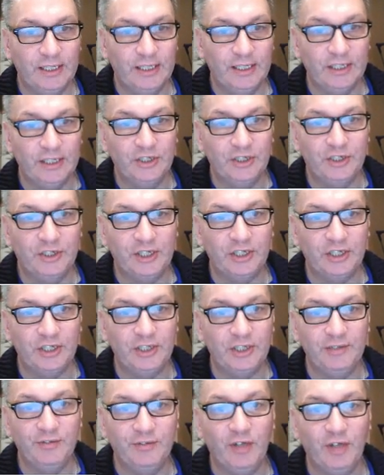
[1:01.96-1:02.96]
it's
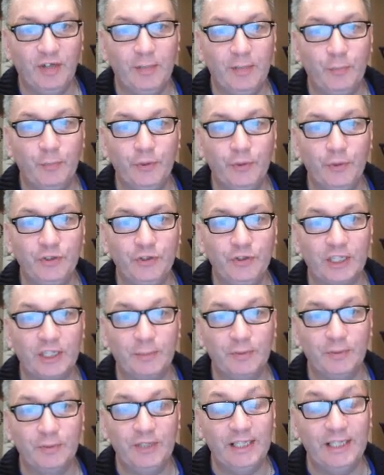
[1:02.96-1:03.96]
65.6%,
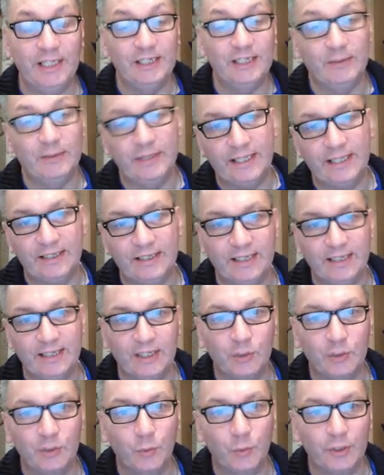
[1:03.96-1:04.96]
so I guess that's
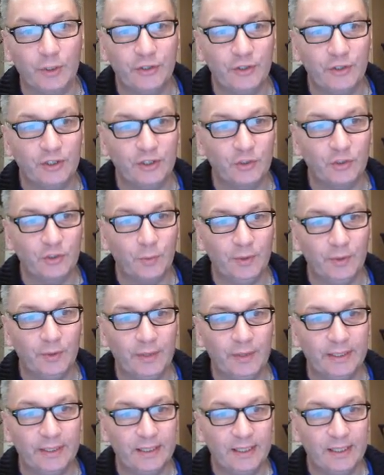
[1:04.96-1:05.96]
quite good, that's quite
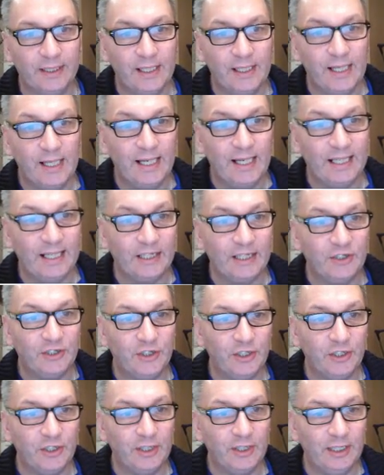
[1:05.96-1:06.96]
high.
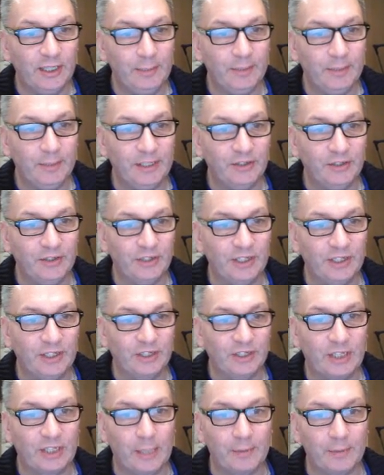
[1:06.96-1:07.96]
Externally means
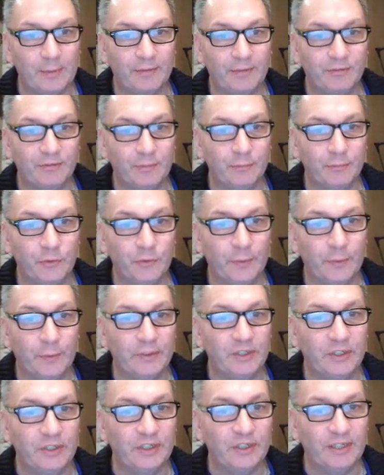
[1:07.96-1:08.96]
it's coming from
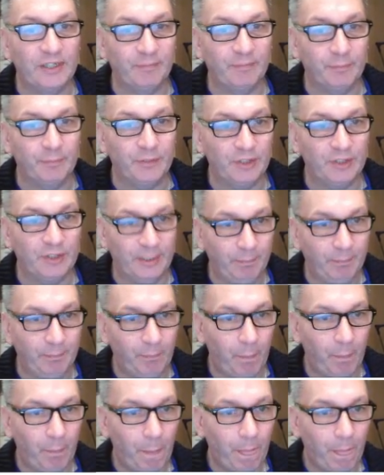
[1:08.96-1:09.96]
27%,
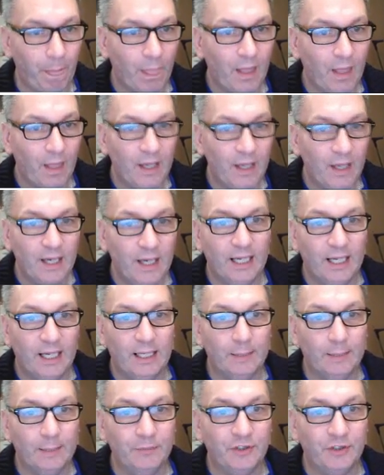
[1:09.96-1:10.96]

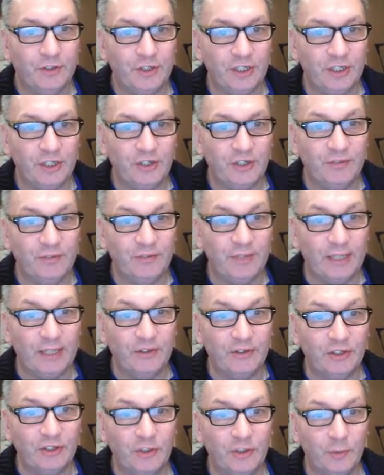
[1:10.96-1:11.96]
suggested videos
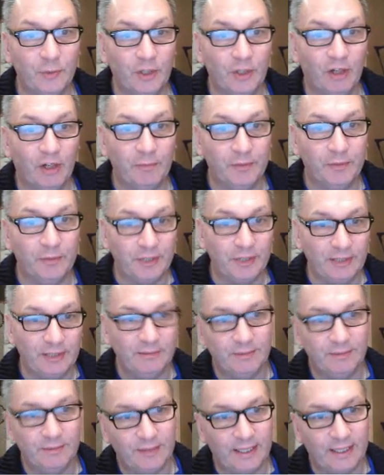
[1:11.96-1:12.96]
is 2.5%,
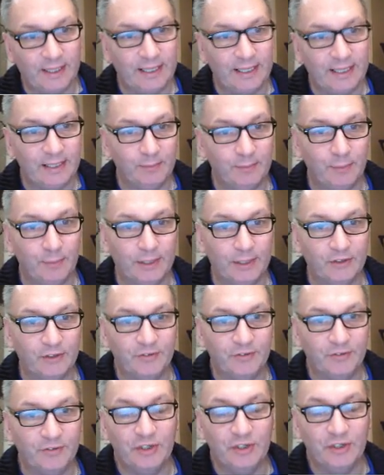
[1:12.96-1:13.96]
and browse
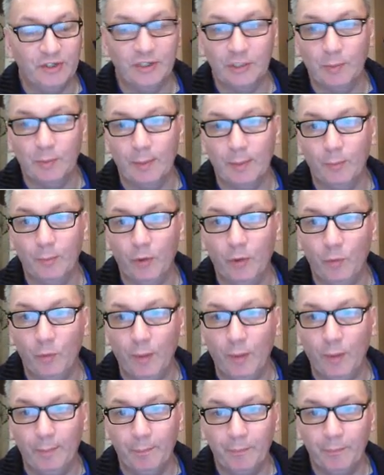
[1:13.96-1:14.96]
features is
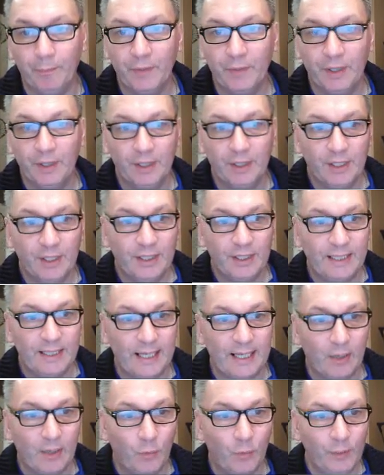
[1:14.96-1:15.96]
1.1.
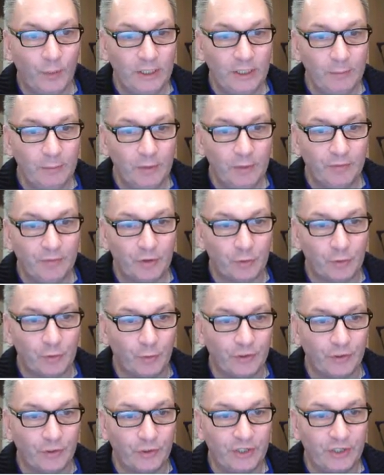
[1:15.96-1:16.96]
Now when you move
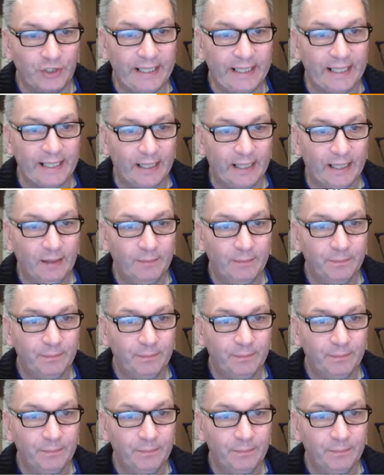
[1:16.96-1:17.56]
across here,